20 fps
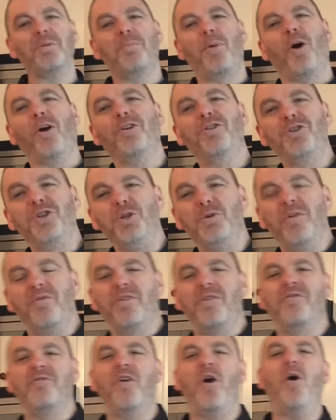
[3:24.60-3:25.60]
to part 2 of
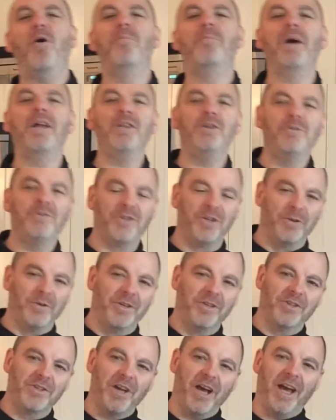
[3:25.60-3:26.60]
the fall menu
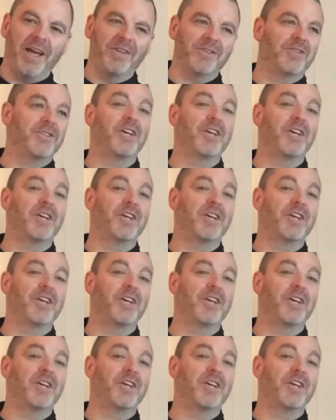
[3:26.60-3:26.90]
series, guys.